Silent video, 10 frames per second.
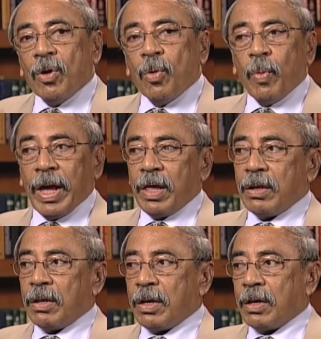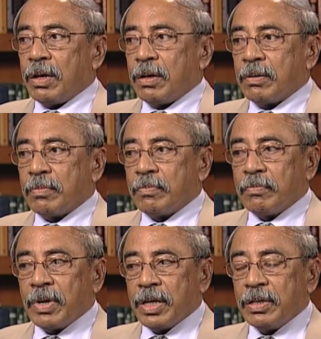Well, uh,
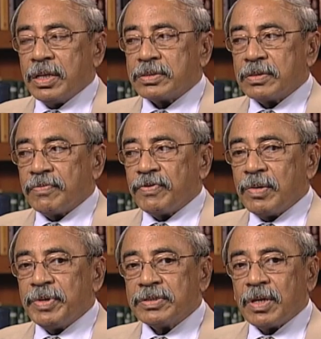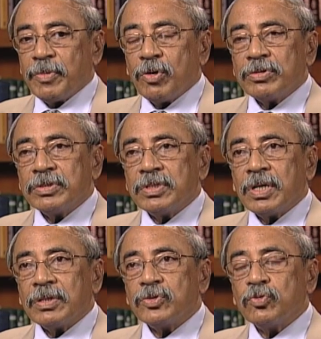my next film is about
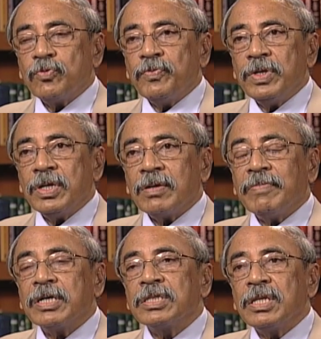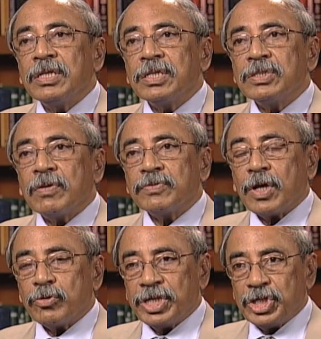the Sufi and Bhakti legacy of
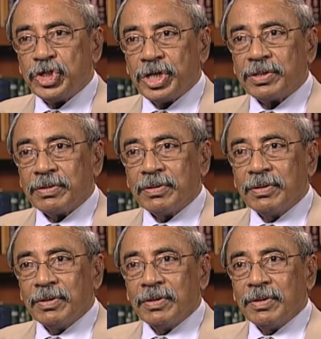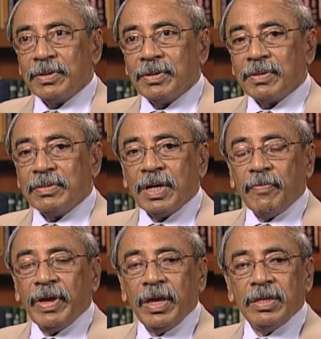South Asia. The
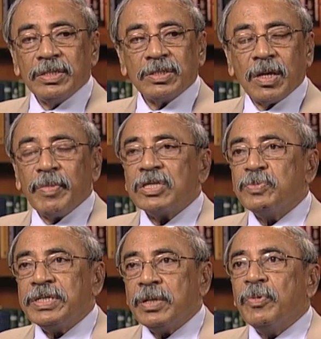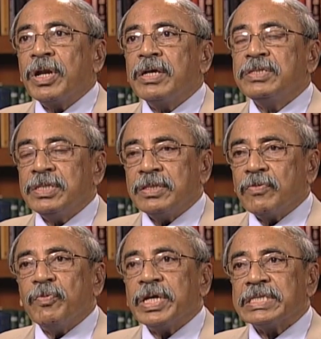way Islam has been demonized in the
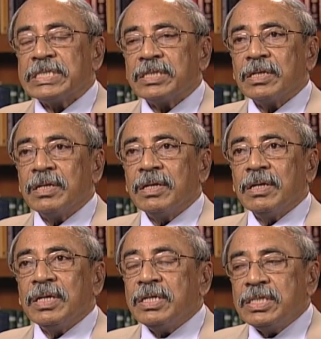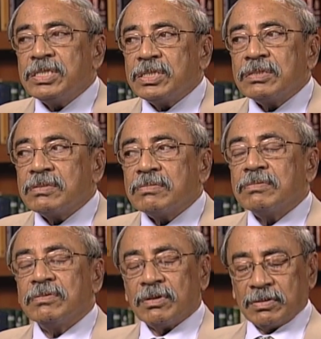West, it is
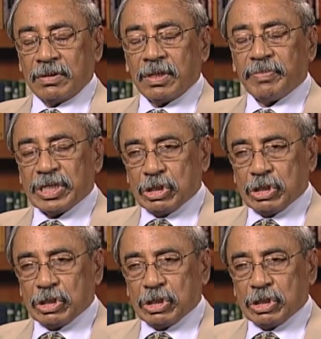not a